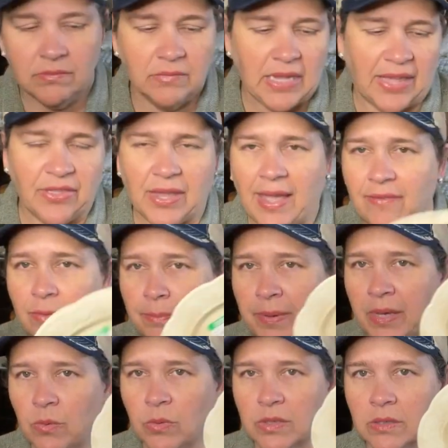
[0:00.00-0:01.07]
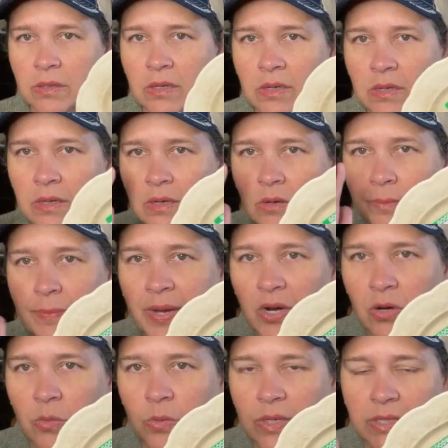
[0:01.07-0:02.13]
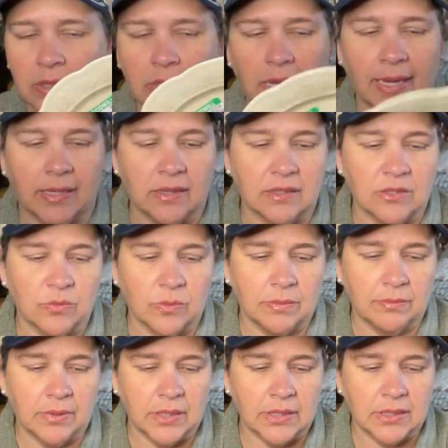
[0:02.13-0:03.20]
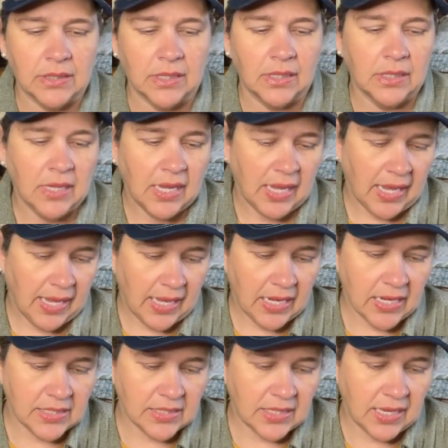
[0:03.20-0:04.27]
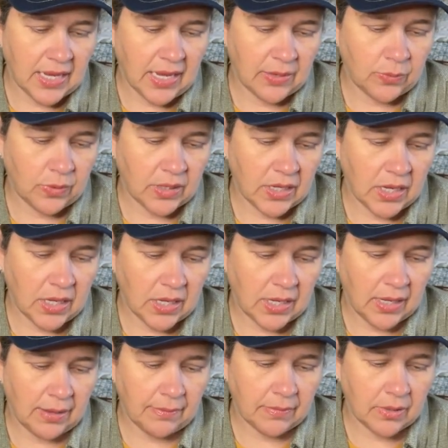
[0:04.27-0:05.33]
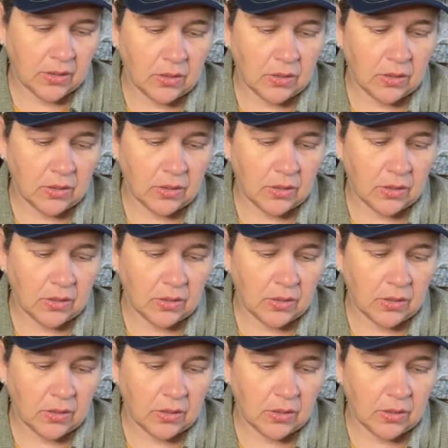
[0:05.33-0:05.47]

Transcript: I think I have a big one or bigger one like this one, but it is the Edwin M.